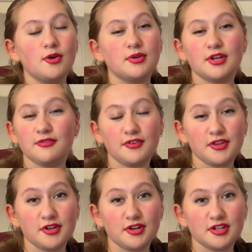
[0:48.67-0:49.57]
without
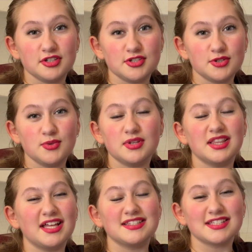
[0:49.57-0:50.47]
further ado,
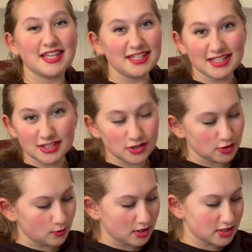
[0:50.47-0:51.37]
let's get
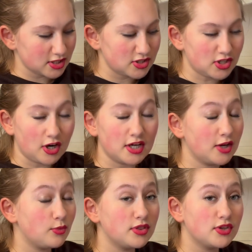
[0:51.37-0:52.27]
into it.
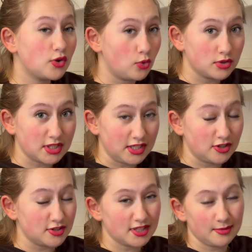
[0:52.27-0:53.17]
Starting with the
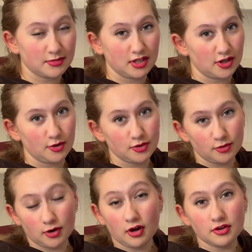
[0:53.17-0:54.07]
goaltenders, I'm going to go through
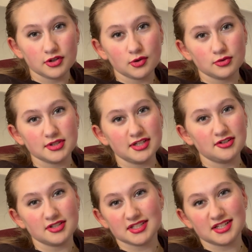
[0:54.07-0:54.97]
all the
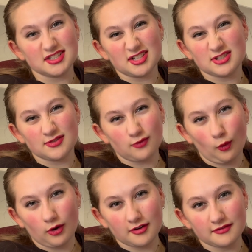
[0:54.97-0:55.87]
goaltenders because there's
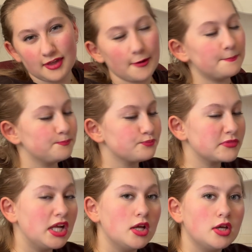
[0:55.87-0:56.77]
4 of them.
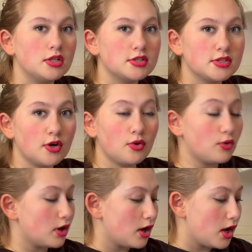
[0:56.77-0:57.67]
So
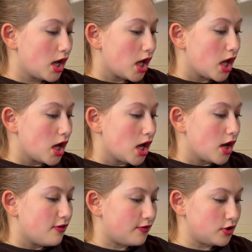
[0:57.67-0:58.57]

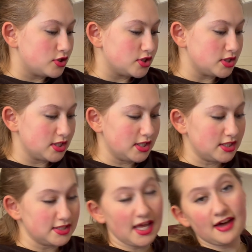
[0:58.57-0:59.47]
first
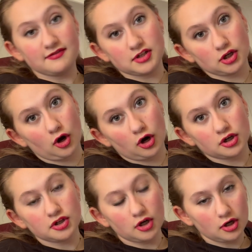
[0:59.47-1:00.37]
is Evan
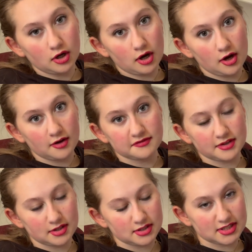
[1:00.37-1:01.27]
Gardner of
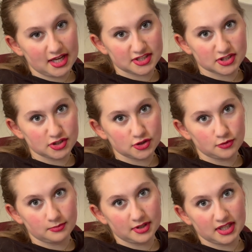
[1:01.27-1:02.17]
the
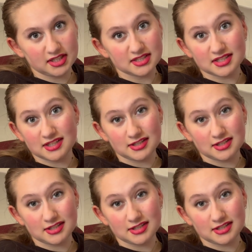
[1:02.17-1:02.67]
Saskatoon Blades in the